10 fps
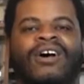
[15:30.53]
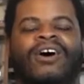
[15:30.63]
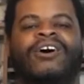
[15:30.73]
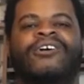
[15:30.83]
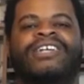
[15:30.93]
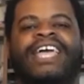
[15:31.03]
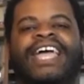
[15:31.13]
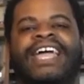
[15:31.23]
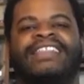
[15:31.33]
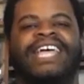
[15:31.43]

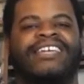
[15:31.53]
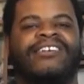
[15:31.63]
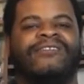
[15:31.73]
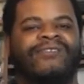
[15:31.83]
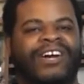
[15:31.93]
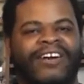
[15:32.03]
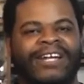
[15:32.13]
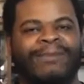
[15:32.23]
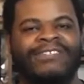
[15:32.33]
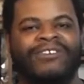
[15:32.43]
Okay, thank you
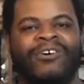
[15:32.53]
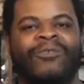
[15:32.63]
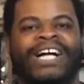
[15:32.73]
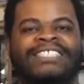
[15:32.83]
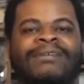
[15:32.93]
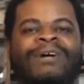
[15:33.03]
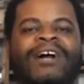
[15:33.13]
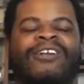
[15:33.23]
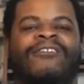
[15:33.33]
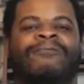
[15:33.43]
very much for watching
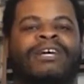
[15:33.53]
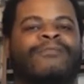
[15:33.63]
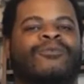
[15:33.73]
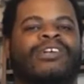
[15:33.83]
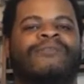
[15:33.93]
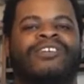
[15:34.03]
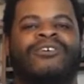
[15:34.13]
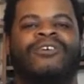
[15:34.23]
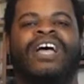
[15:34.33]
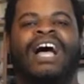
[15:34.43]
my double
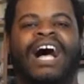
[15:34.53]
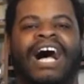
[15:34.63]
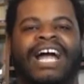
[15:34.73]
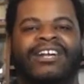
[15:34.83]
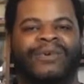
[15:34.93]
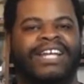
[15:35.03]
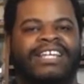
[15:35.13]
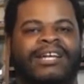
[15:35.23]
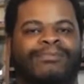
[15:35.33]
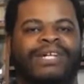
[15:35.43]
review. I
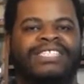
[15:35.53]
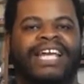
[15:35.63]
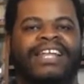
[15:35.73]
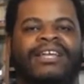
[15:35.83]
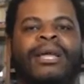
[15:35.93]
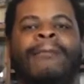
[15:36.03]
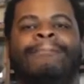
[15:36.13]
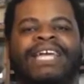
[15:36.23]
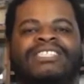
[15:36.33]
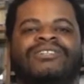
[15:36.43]
greatly appreciate it.
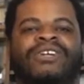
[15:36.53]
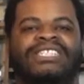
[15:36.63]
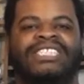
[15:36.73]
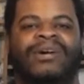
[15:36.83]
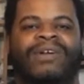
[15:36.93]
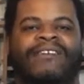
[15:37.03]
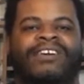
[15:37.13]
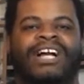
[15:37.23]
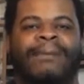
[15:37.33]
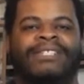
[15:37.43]
Be sure to share
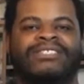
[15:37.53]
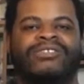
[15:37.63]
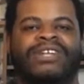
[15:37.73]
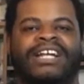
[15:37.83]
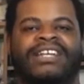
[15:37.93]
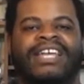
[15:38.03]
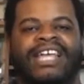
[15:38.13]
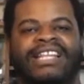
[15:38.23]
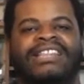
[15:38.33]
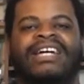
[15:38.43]
whatever comments you like
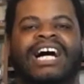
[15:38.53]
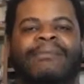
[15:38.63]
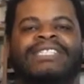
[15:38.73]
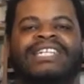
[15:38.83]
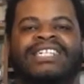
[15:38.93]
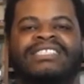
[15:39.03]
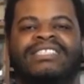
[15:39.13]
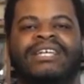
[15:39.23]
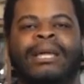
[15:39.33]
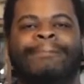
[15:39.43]
in the comment
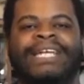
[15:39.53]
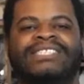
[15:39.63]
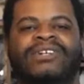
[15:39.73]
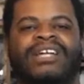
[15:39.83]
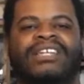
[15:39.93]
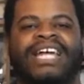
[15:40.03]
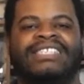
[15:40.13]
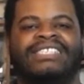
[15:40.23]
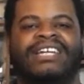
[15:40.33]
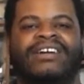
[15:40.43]
section. Be sure to like,
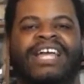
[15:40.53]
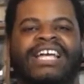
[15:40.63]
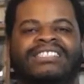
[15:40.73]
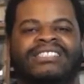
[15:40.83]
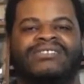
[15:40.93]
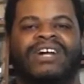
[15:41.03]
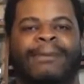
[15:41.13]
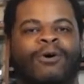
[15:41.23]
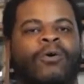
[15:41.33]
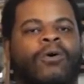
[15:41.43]
share, and
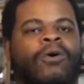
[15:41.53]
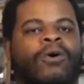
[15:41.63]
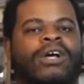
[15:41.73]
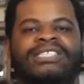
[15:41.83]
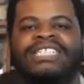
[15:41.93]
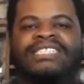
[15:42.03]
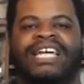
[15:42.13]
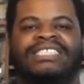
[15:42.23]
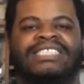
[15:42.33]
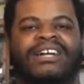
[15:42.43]
subscribe, or
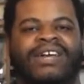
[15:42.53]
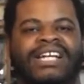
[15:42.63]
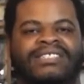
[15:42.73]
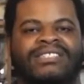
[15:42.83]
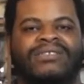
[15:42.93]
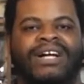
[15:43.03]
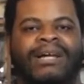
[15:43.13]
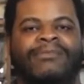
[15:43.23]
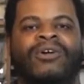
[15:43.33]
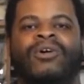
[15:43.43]
dislike, share, and subscribe.